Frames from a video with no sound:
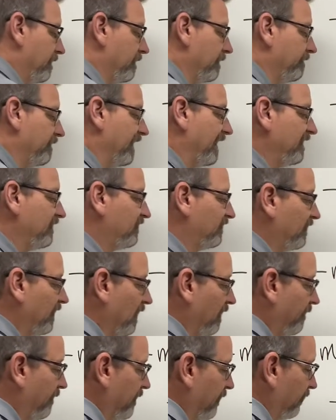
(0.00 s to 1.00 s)
That
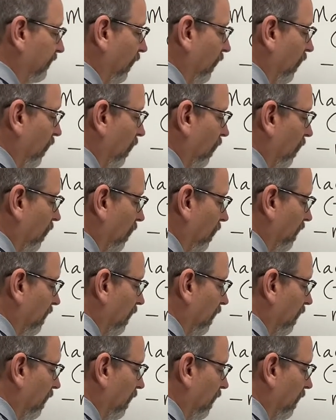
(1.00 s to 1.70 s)
stuff is all